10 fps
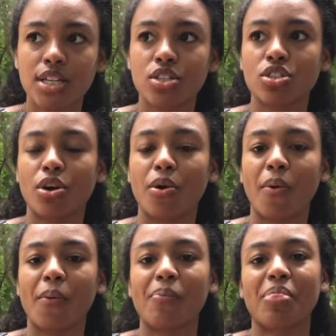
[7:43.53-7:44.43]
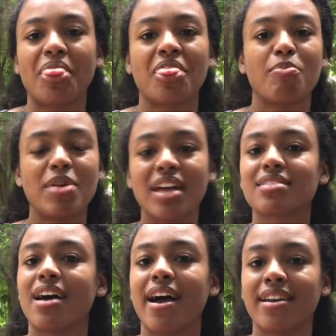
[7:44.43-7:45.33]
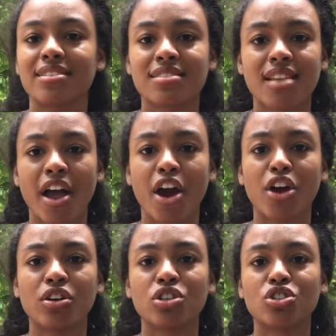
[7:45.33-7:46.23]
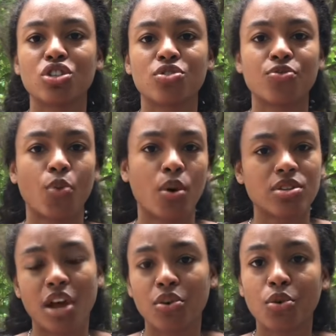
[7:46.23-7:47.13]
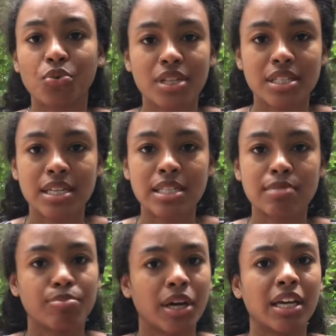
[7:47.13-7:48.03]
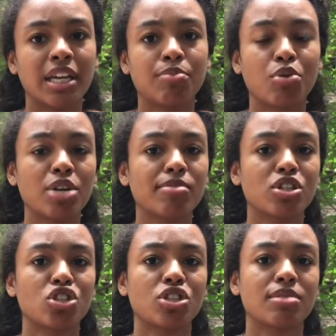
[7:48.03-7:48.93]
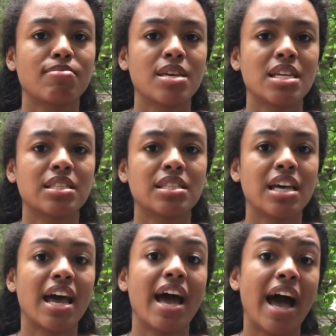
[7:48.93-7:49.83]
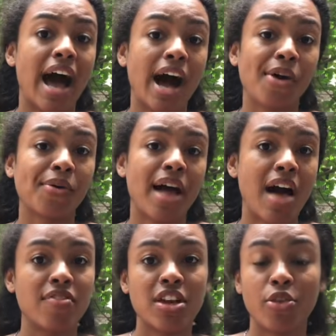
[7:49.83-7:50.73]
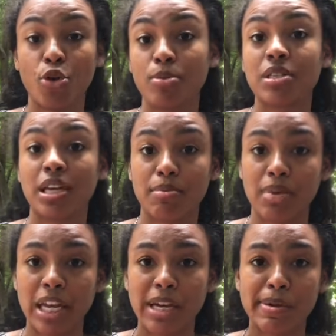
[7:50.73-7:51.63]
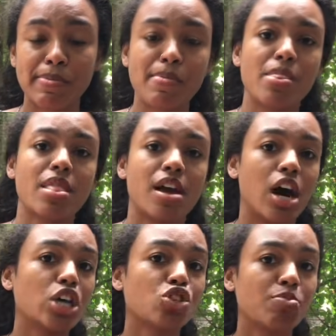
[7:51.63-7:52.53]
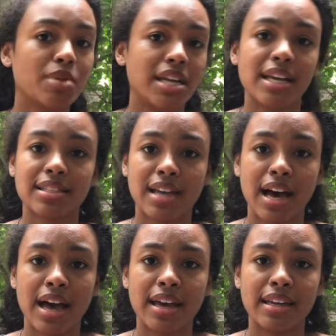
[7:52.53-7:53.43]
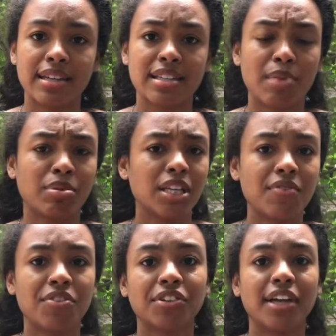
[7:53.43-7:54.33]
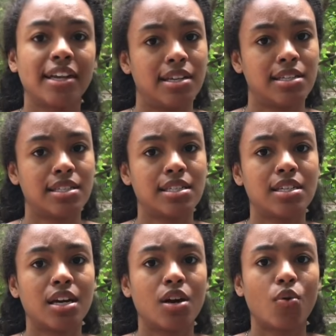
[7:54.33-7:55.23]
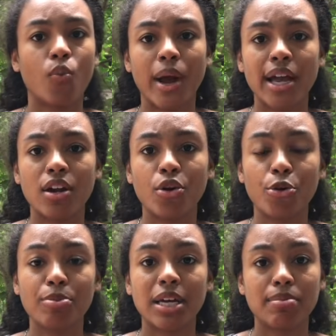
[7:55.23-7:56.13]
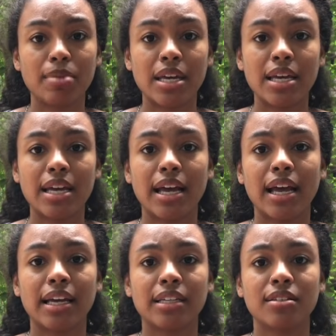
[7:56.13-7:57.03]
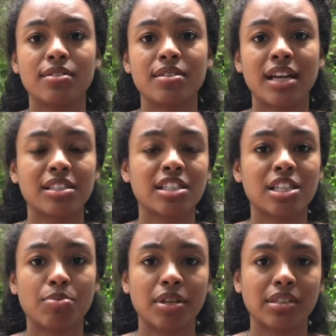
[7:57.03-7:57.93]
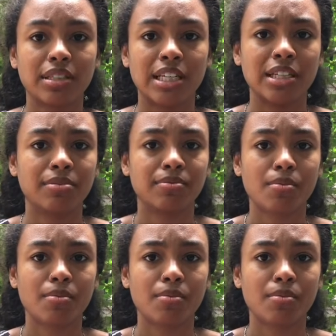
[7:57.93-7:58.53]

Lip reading: So the PSI is there just for technical reasons, but it pretty much just means how heavy the hoop is going to be. 100 PSI is, I believe, the lightest weight a hoop can be, and that's typically,